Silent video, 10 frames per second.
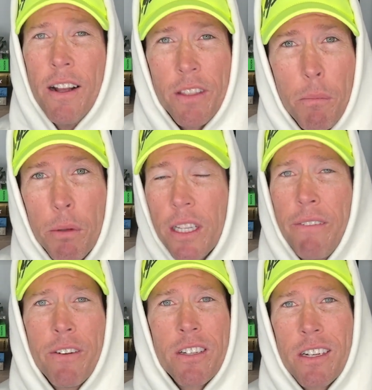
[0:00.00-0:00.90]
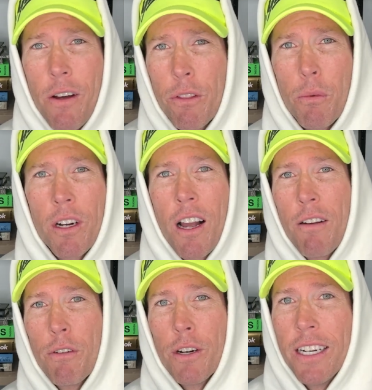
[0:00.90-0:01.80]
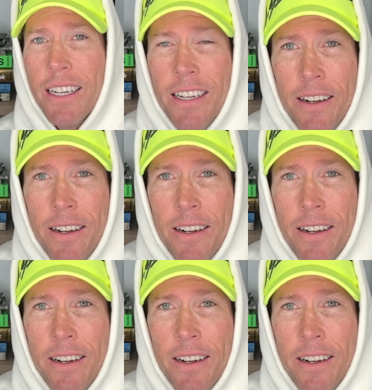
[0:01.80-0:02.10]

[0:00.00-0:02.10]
the belief in self, the recovery,